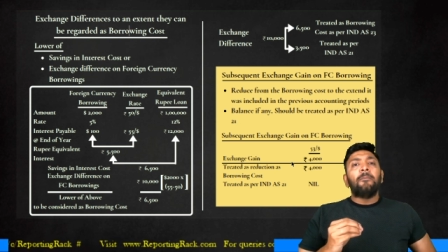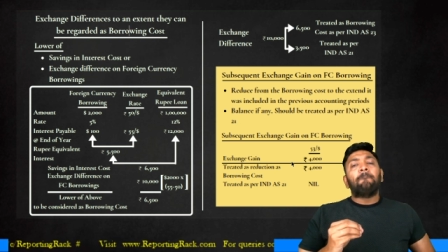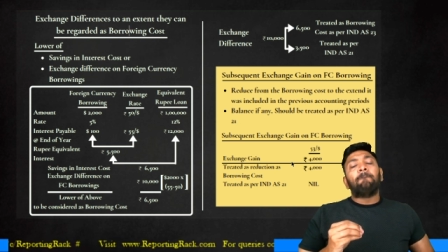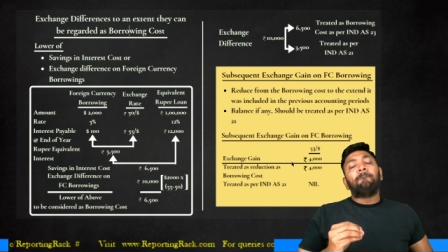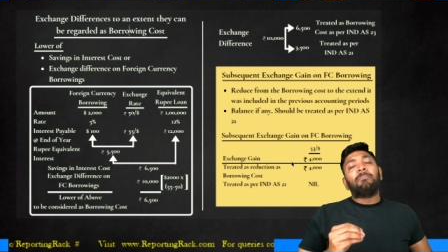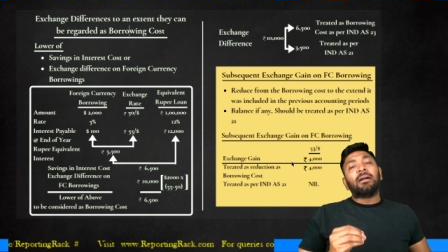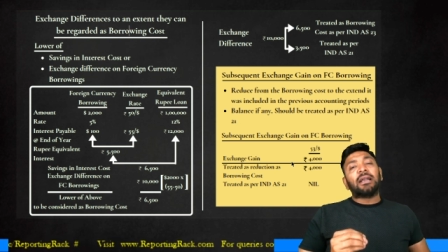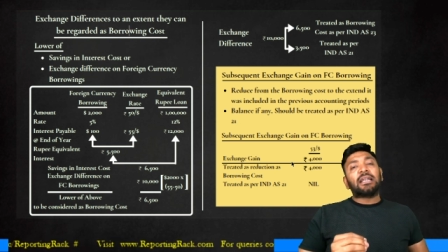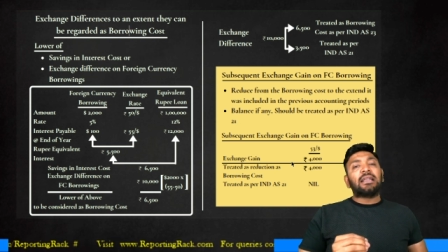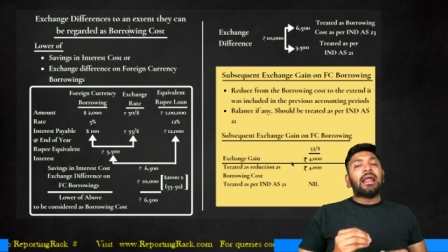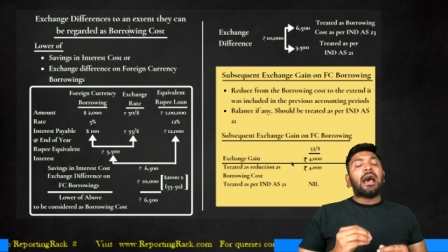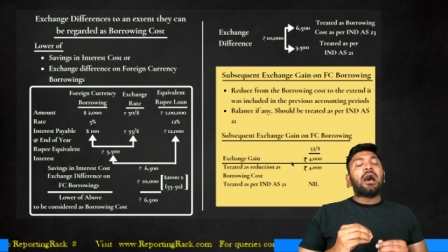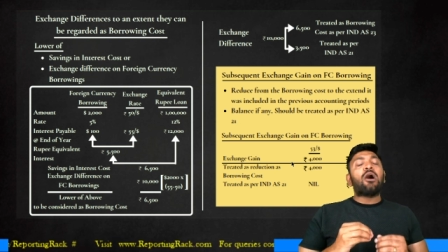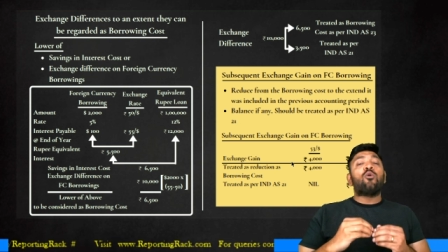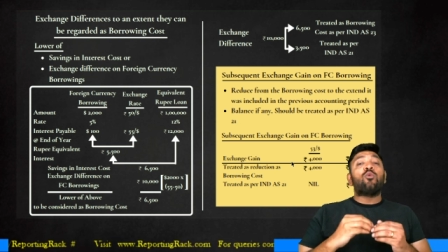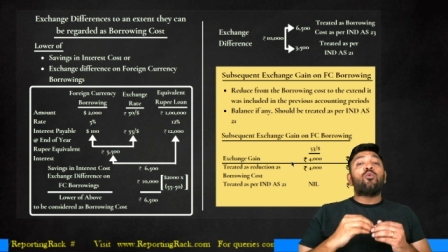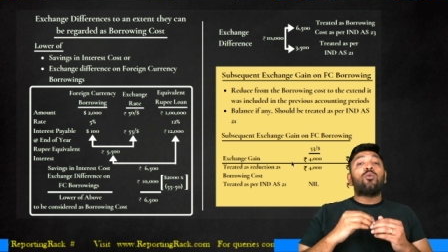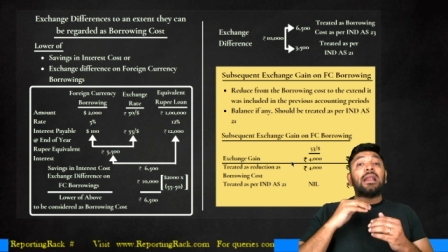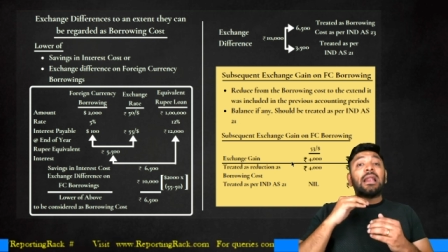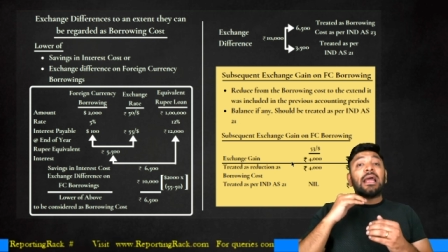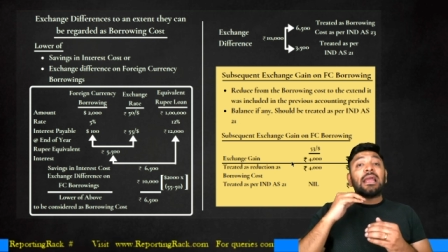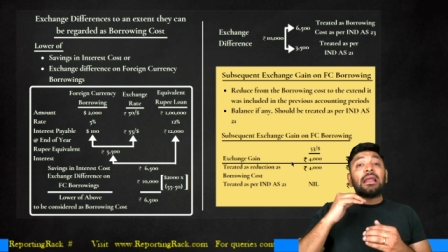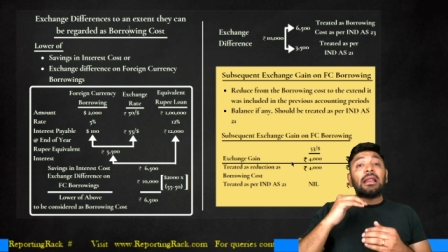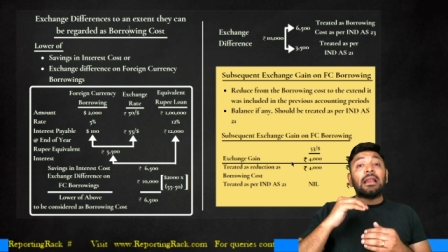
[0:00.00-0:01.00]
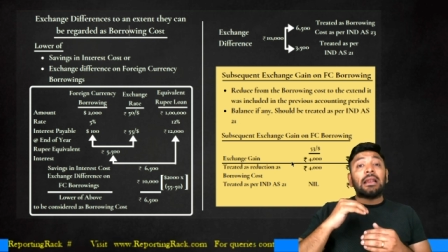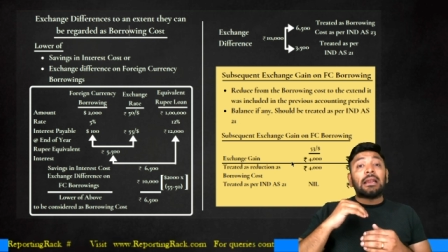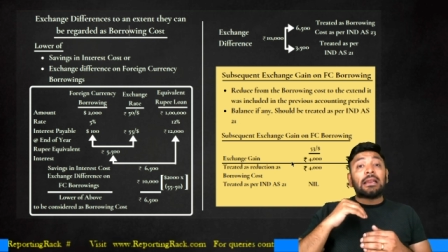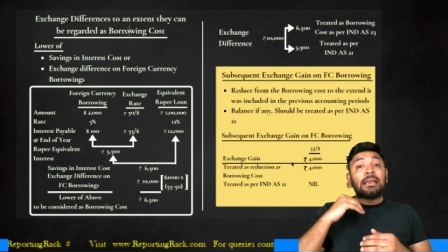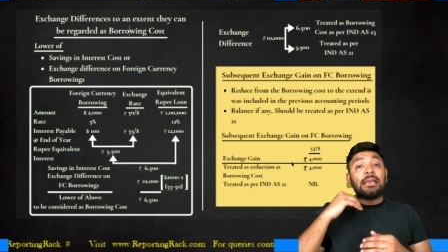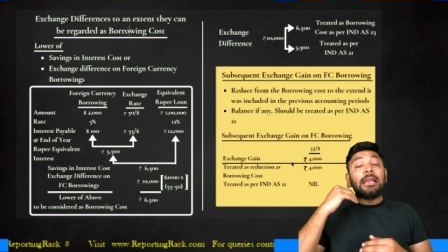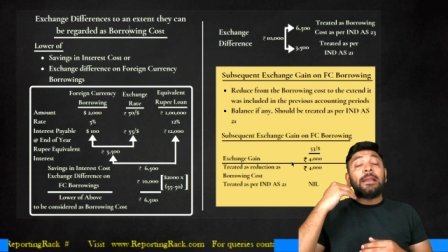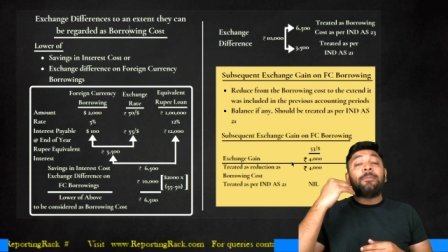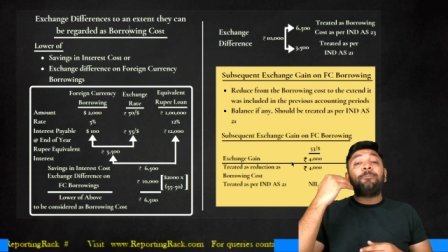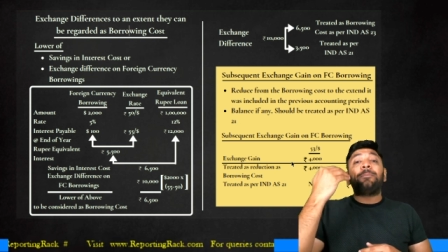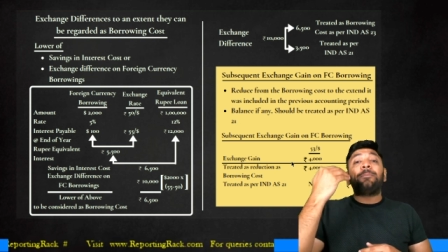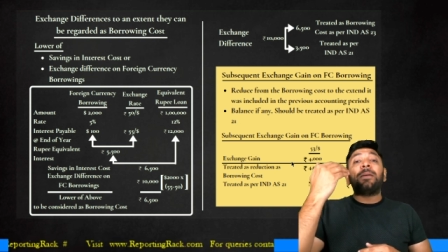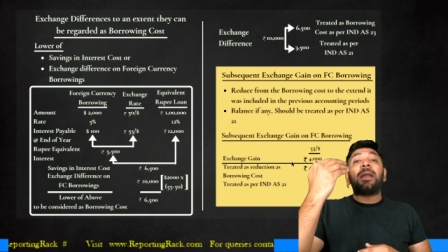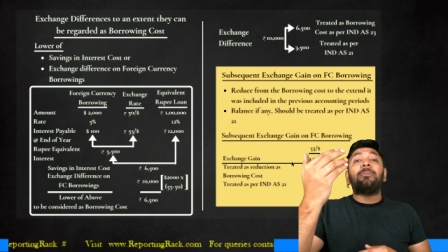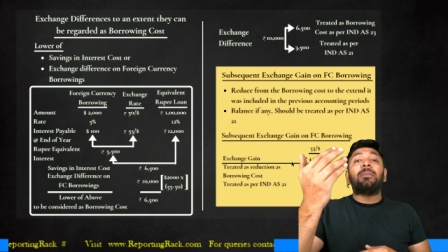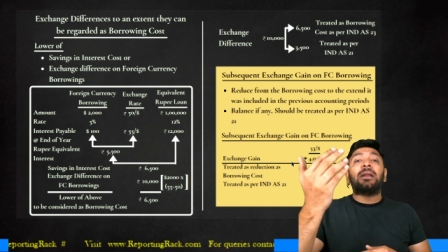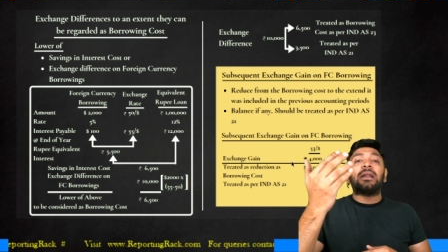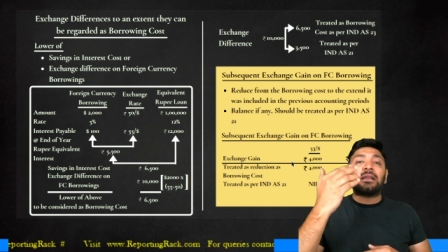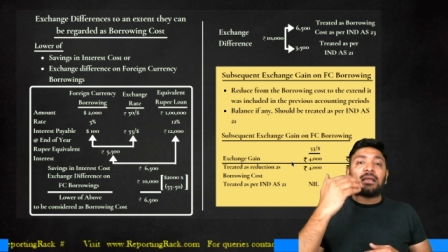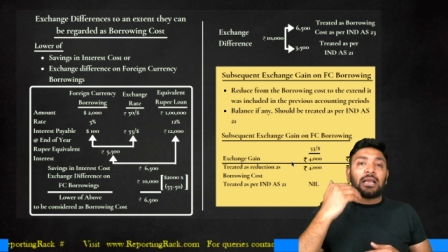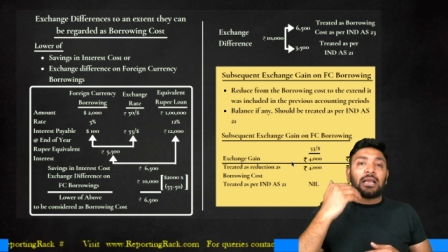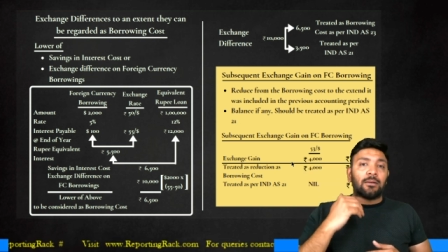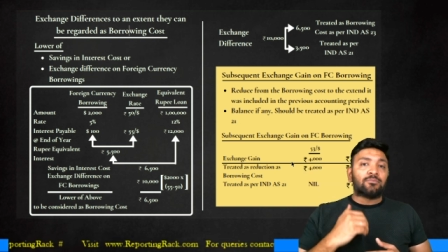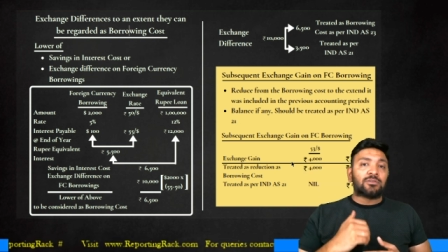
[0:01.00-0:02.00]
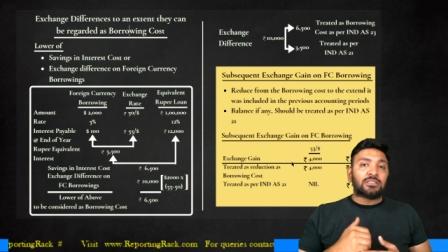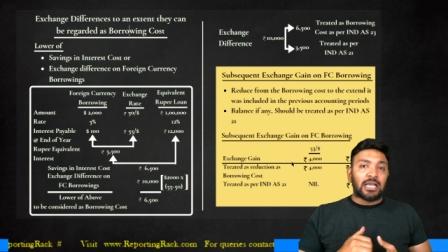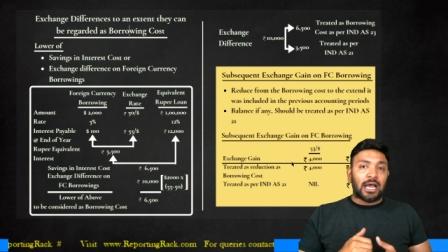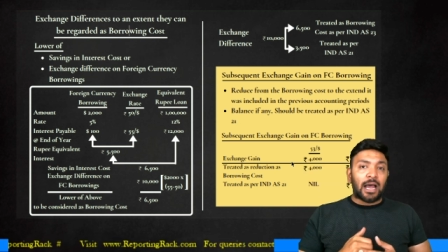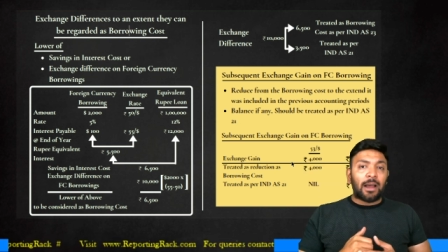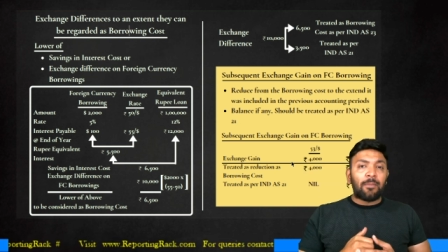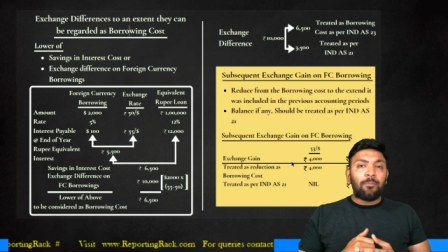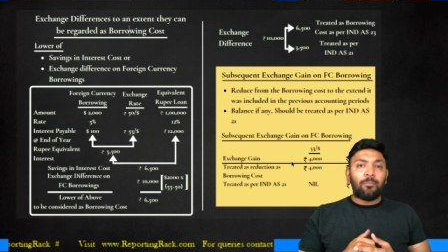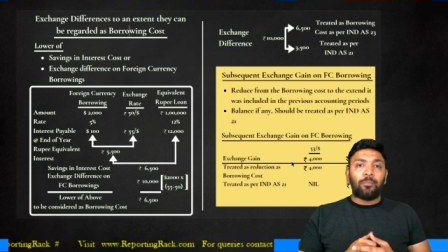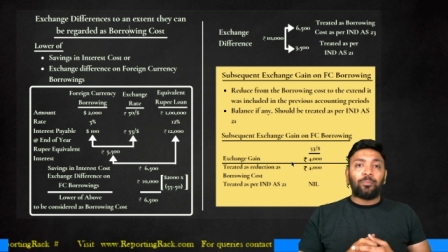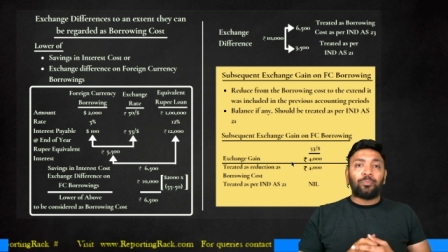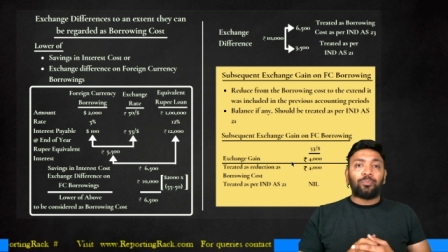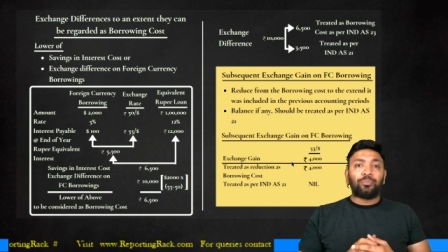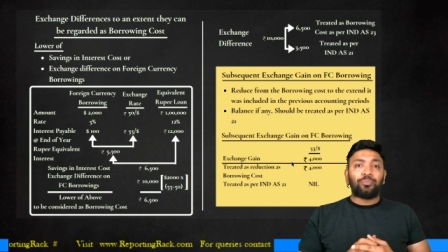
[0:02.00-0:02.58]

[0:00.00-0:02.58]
But now when a repayment comes up,